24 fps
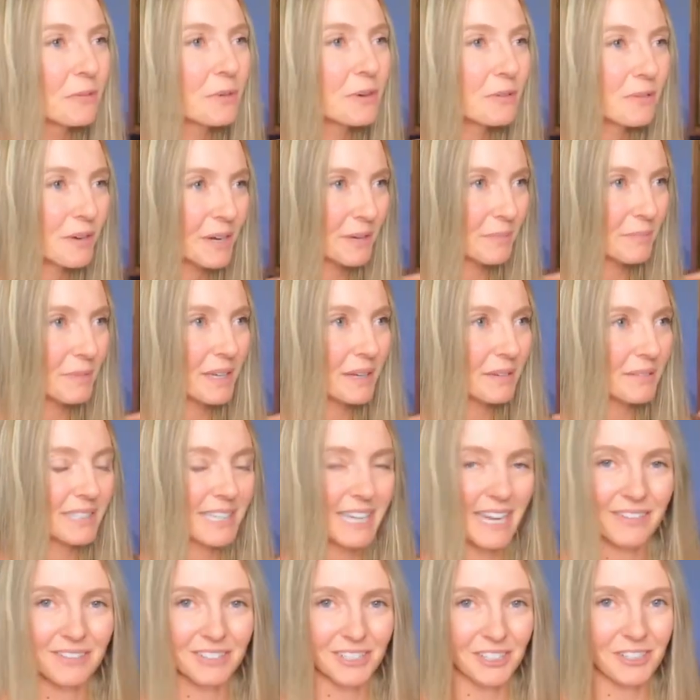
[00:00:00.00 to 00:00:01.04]
we want to be able
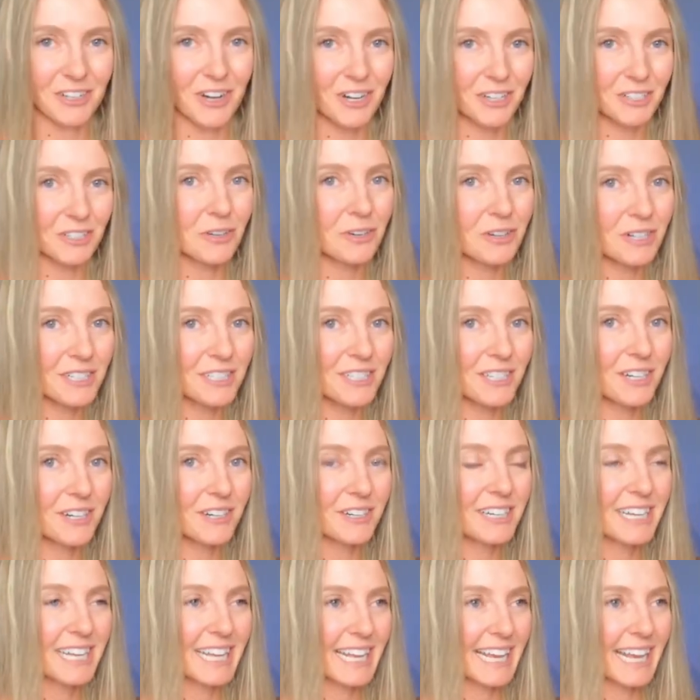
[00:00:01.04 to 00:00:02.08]
to have a strong
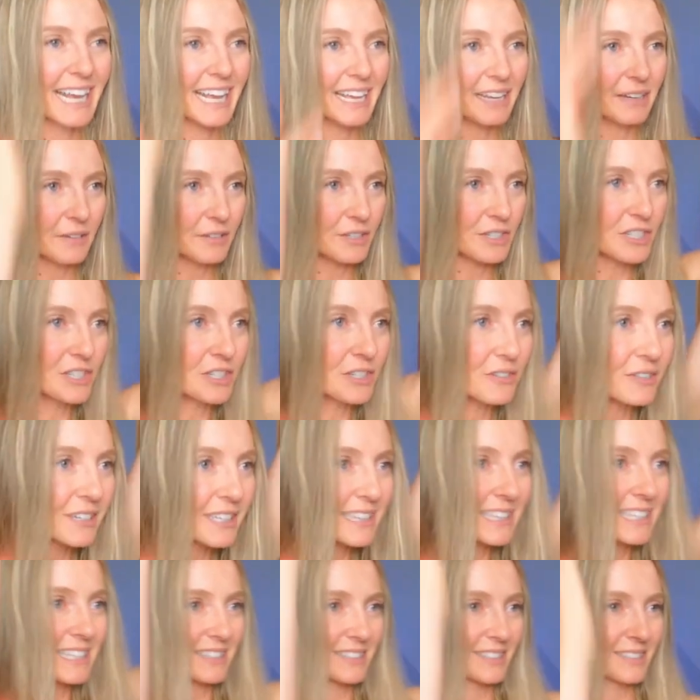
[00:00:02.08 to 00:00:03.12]
torso, and
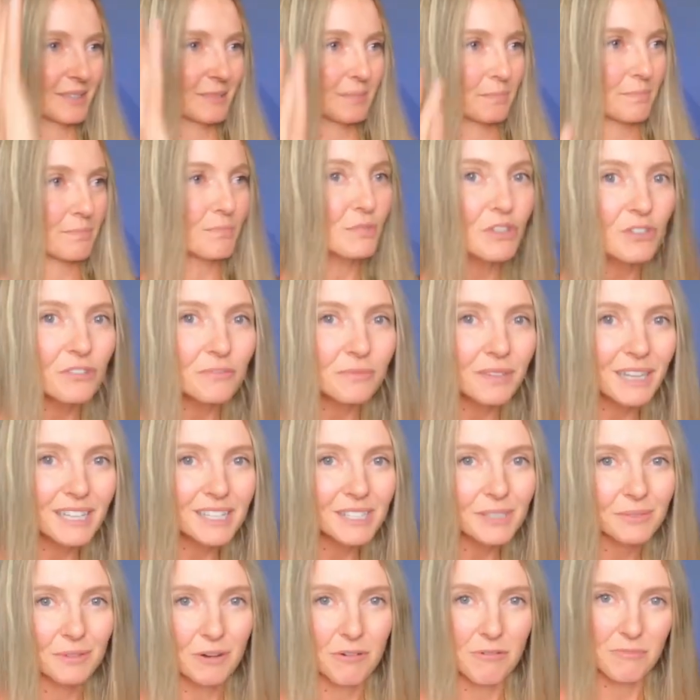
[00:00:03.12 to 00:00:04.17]
doing these
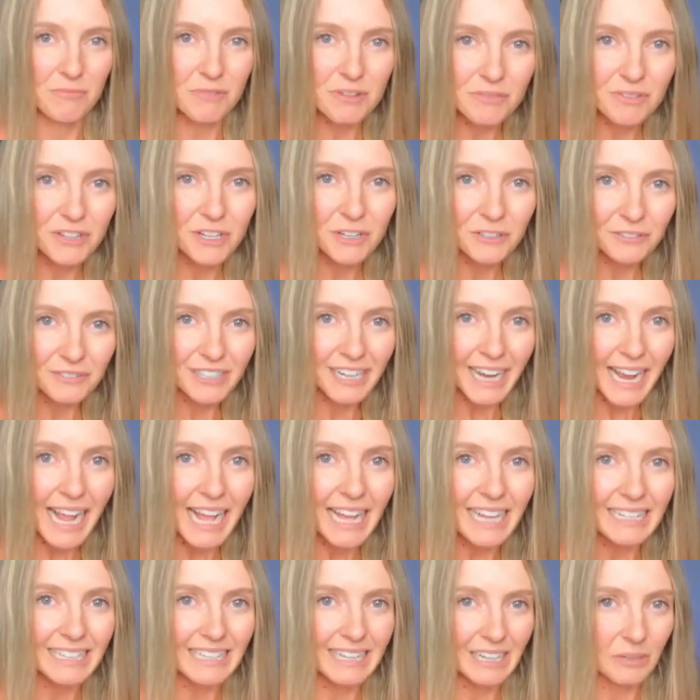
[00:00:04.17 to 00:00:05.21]
movements where we're moving
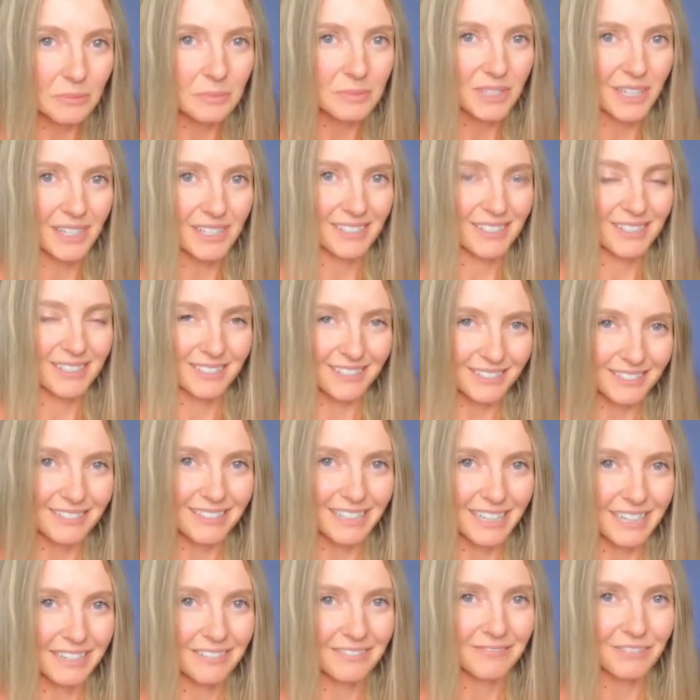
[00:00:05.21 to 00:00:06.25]
overhead helps us
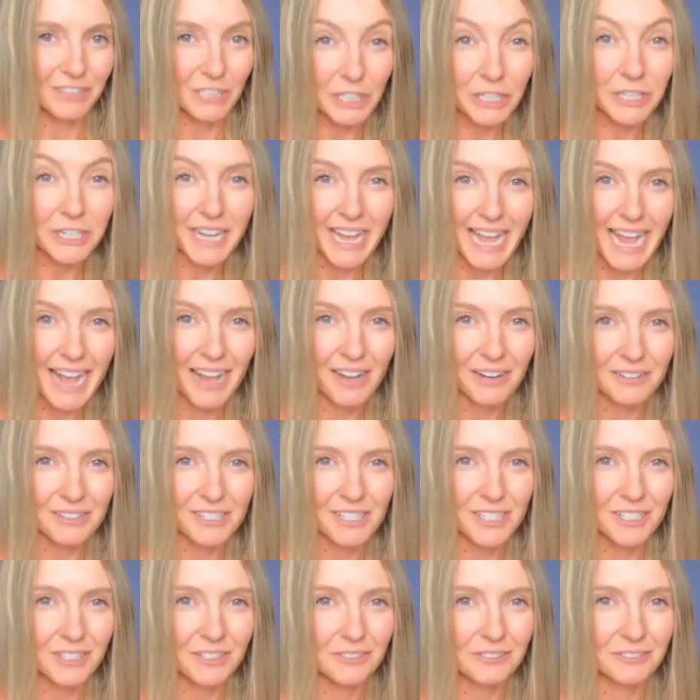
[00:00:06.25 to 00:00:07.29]
kind of learn how
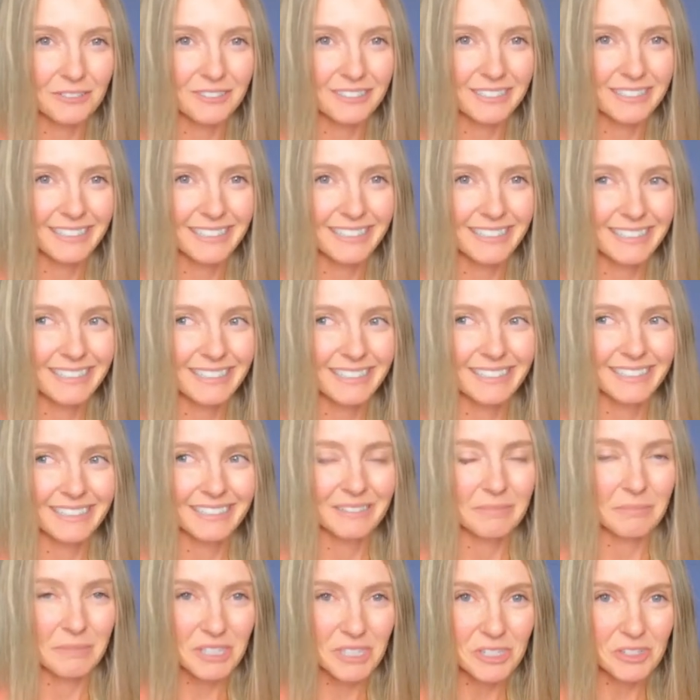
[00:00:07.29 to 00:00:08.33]
to
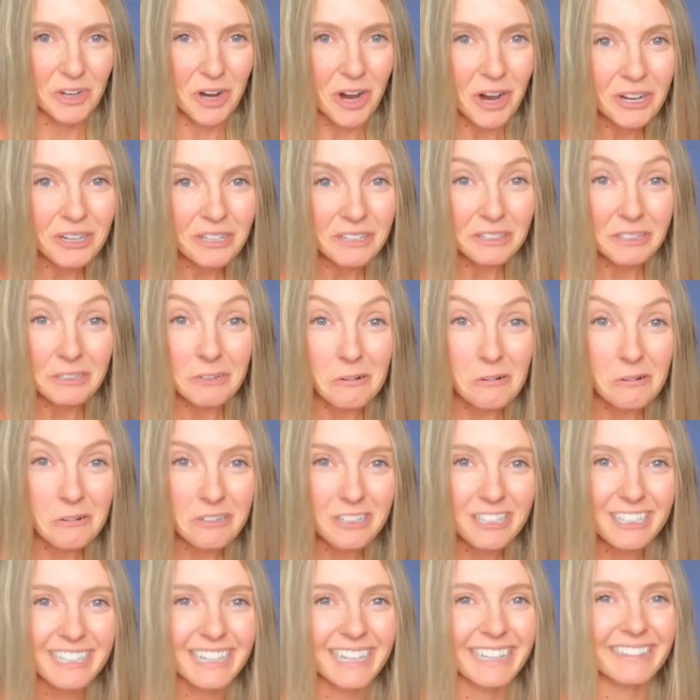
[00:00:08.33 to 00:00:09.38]
be strong in the
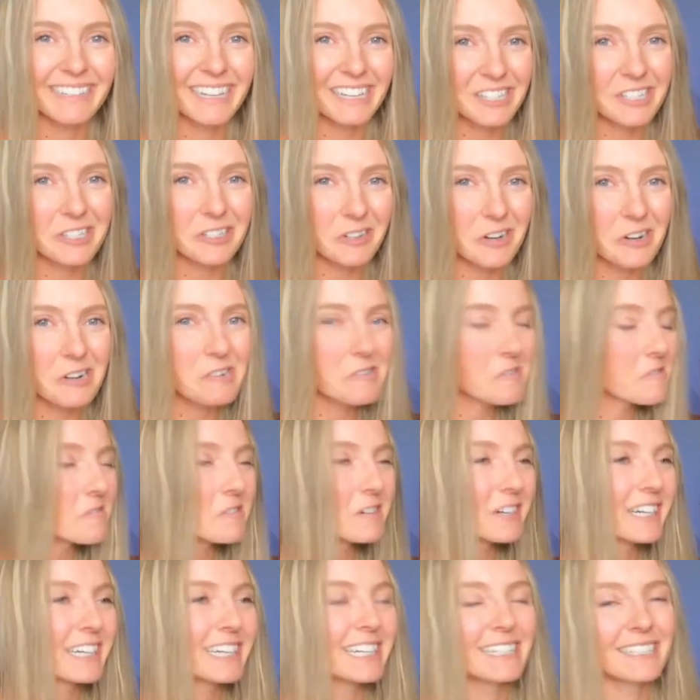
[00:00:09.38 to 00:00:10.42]
core, and that strong
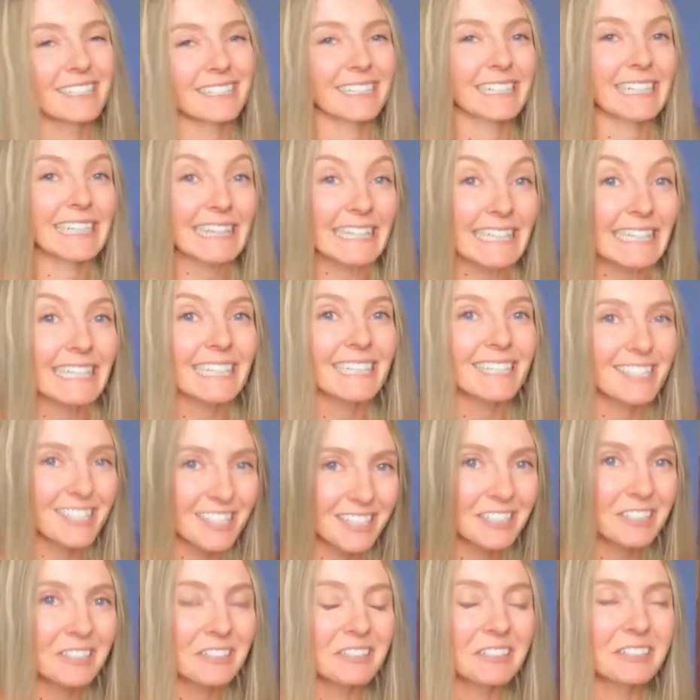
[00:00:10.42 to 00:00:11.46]
core is going to lead
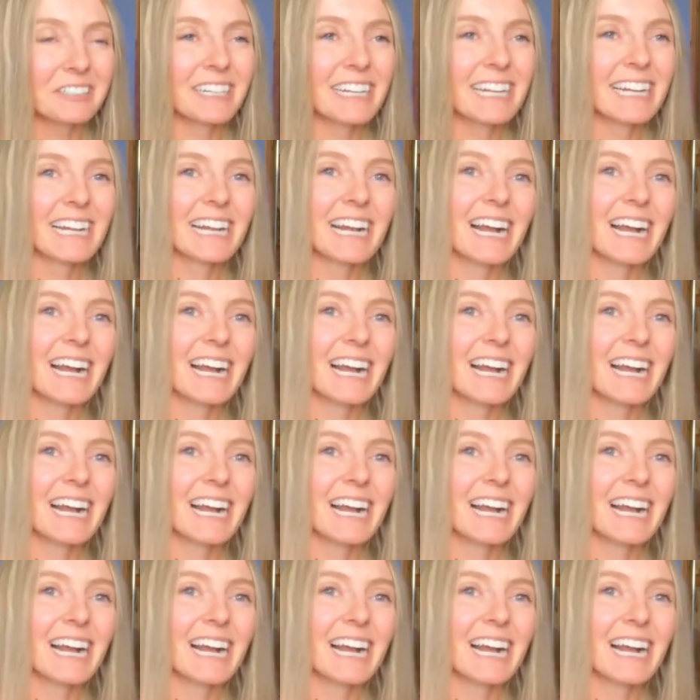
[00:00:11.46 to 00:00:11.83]
to